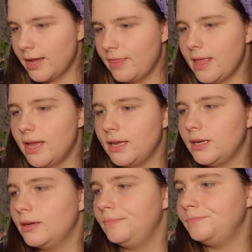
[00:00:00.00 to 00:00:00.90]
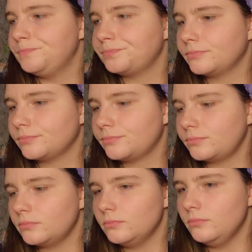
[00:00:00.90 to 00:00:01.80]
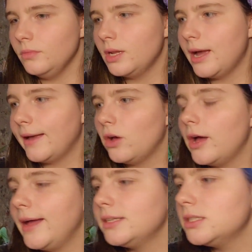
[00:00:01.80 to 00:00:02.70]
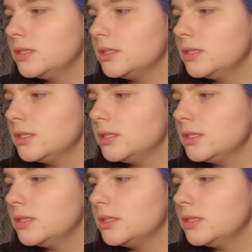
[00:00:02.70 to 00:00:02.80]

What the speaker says: And then I got